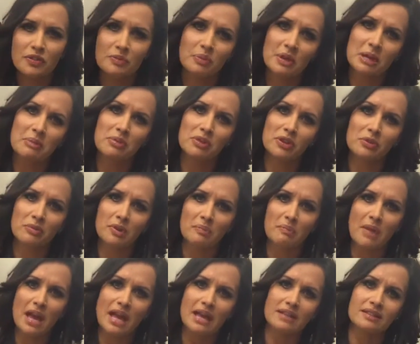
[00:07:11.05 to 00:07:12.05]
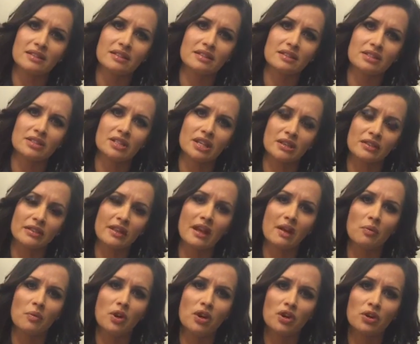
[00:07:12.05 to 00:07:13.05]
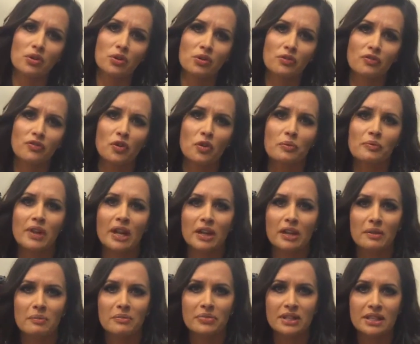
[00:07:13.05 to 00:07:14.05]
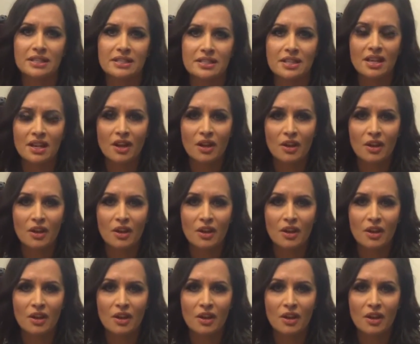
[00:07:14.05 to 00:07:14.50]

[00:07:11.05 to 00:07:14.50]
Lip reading: the people that we met had done their work or formed their companies